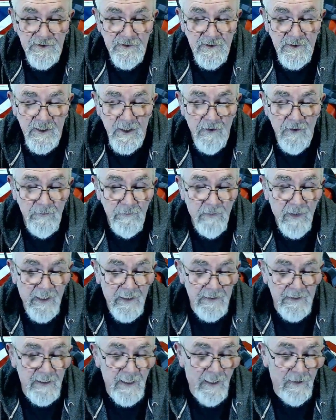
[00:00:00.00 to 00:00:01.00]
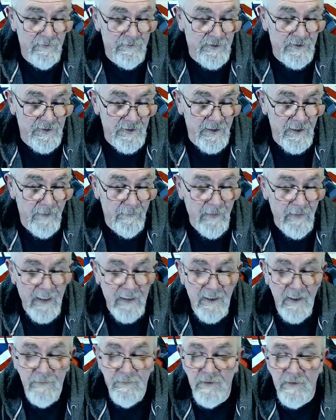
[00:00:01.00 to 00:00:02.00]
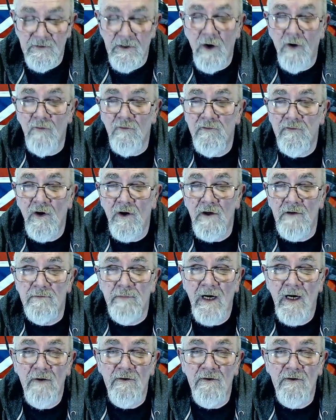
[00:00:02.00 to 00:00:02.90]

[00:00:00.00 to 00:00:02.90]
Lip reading: going back now to their backup of coal-fired power